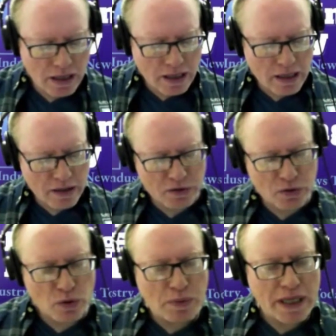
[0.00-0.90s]
The
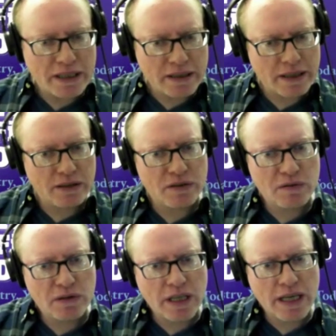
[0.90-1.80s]
control plan that
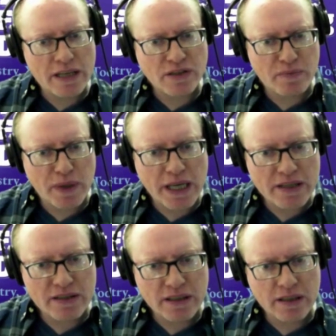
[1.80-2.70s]
the
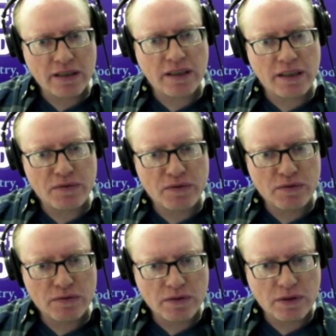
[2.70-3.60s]
SFPA said that they have
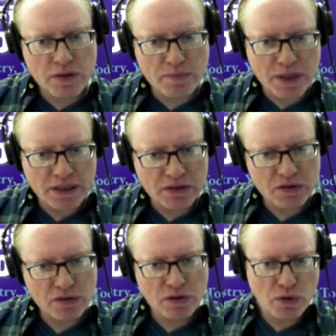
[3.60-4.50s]
submitted
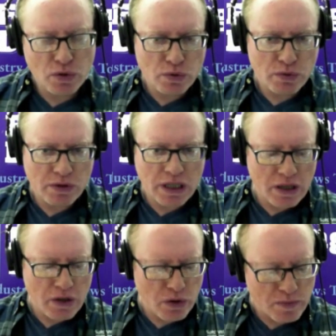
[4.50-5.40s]
to the
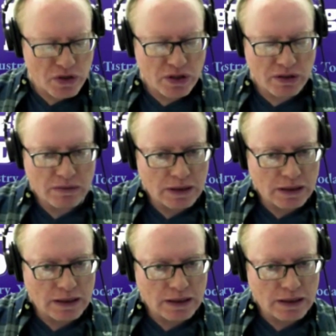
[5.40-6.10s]
EU Commission,